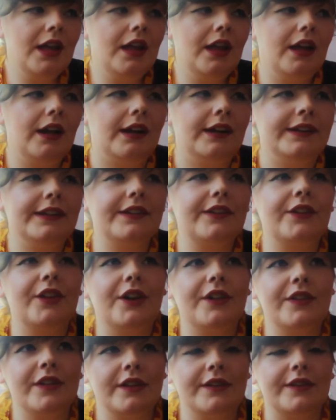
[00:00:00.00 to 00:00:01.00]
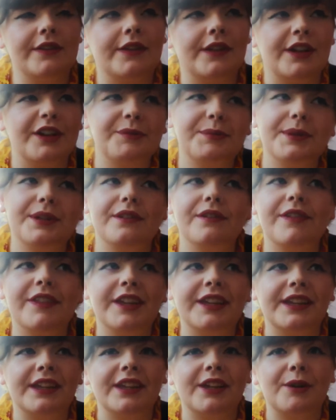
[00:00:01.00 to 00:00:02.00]
and it's sort of the other thing I've been
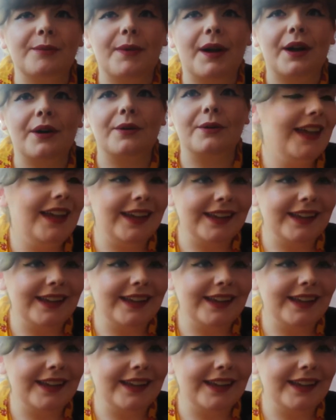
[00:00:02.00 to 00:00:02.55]
thinking about.